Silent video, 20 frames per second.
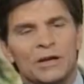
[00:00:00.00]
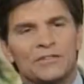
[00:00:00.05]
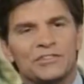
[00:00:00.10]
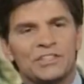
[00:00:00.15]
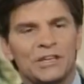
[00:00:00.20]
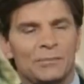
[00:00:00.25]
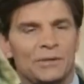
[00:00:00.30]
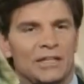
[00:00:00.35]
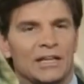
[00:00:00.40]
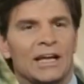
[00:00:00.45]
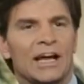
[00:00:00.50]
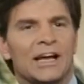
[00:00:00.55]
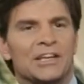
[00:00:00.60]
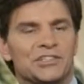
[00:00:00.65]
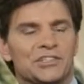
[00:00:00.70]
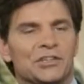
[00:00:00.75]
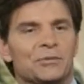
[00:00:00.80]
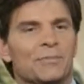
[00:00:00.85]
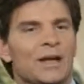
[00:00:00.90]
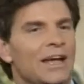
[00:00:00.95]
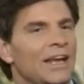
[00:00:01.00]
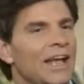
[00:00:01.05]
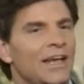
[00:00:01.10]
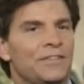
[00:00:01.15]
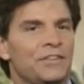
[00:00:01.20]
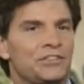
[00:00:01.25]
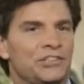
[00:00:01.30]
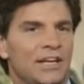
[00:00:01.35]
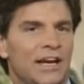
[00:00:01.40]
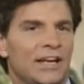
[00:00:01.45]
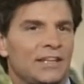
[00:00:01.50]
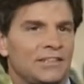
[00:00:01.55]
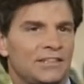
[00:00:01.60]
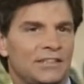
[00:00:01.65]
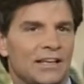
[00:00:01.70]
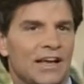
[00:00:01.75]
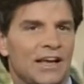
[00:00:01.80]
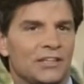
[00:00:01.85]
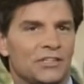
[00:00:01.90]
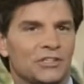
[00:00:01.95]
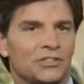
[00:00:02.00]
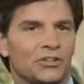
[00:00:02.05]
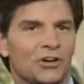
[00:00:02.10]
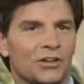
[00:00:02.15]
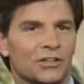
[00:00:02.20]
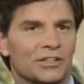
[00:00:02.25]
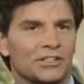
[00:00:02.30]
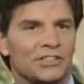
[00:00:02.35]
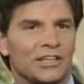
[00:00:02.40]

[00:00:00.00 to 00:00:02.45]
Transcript: But if some of the guys you met had the chance, say, to talk to